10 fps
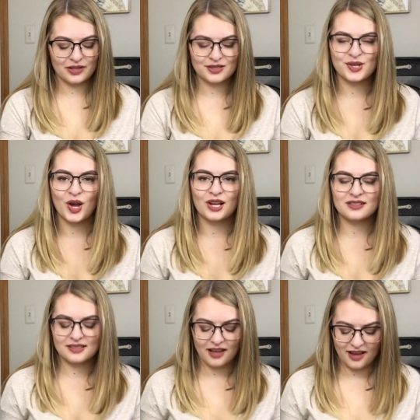with
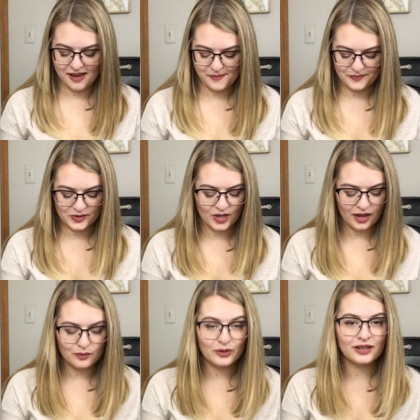socks. So
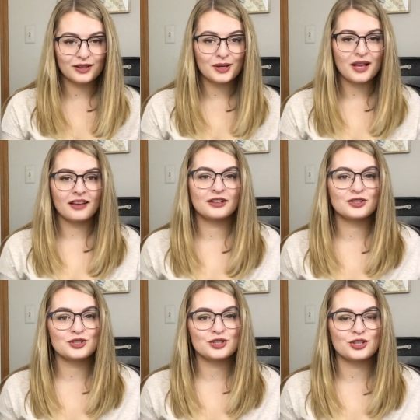I will
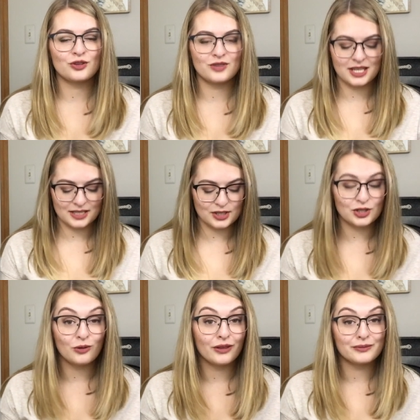show these
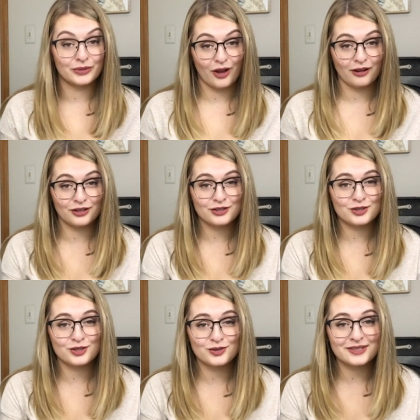to you on the
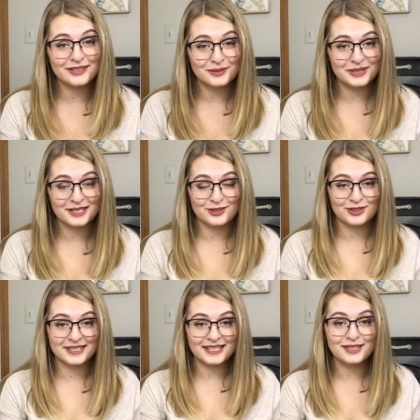blockers just so it's a little bit easier
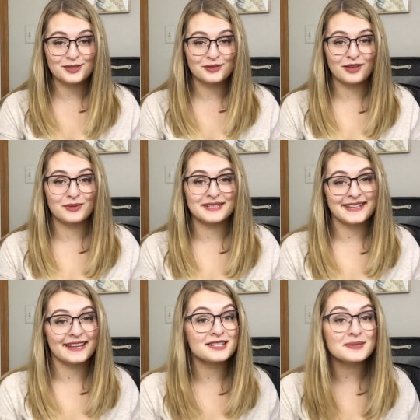to see, so give me a
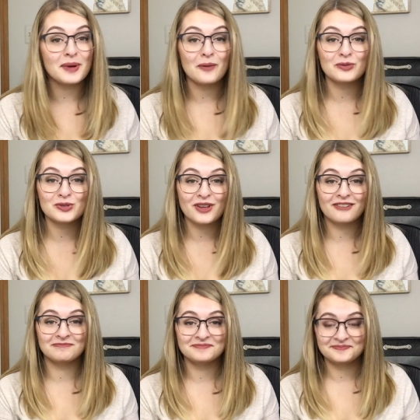second to pop those
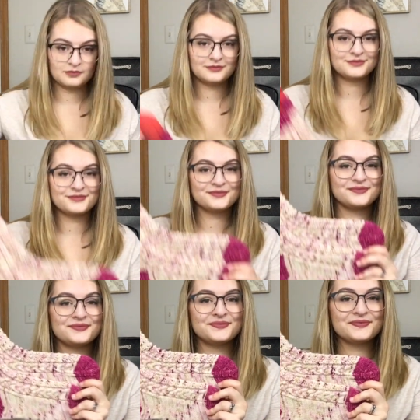on.
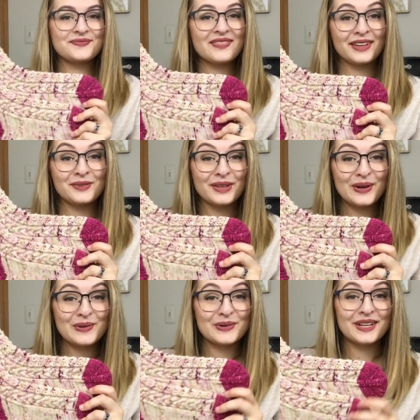Here we
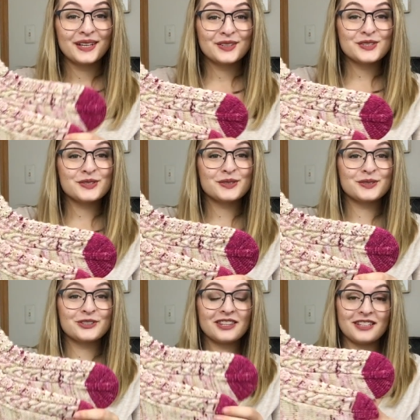go.
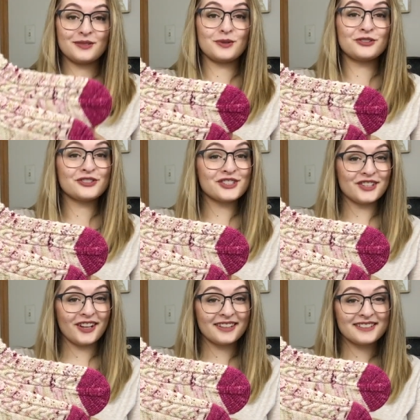So these beautiful
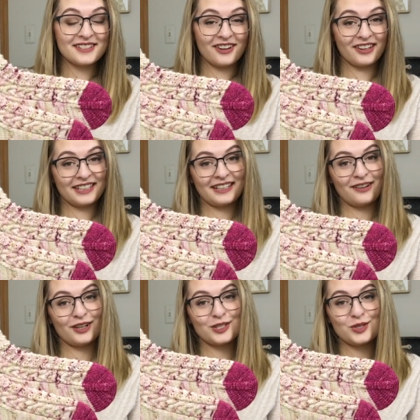socks are knit on